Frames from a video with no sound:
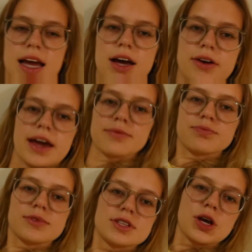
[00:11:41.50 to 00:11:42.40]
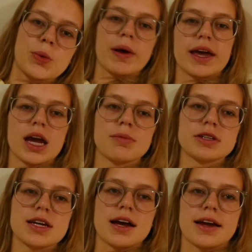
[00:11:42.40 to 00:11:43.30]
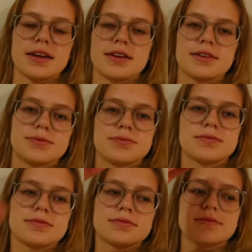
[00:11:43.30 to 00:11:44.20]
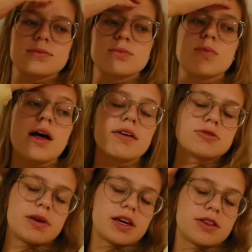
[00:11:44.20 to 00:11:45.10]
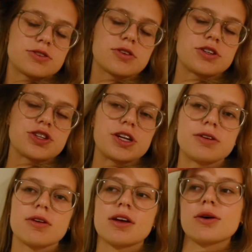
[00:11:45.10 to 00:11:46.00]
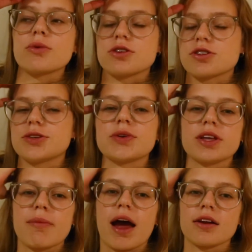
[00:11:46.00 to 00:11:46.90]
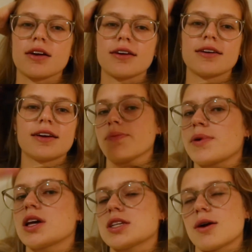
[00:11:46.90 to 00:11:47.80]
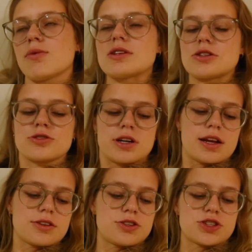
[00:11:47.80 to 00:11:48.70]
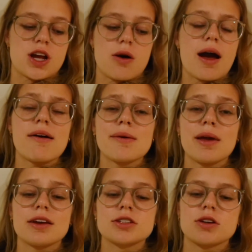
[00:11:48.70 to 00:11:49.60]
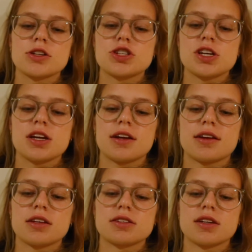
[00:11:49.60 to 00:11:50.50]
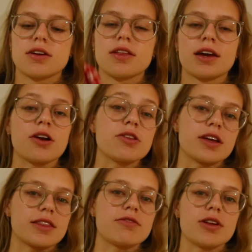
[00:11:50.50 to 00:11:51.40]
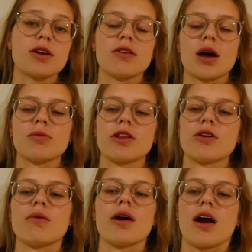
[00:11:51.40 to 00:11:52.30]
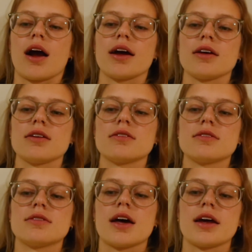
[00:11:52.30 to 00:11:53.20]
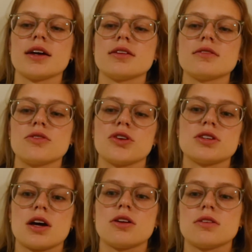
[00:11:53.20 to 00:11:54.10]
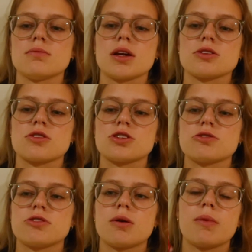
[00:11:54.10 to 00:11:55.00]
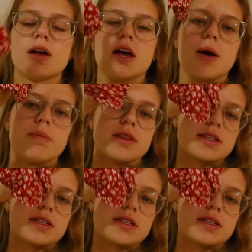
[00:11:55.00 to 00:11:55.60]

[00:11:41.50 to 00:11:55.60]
Okay, so my camera died while I was making the scrunchie, which doesn't really matter because I wasn't trying to show how I make a scrunchie necessarily, and I'll link the video down below where I learned how to make a scrunchie from. But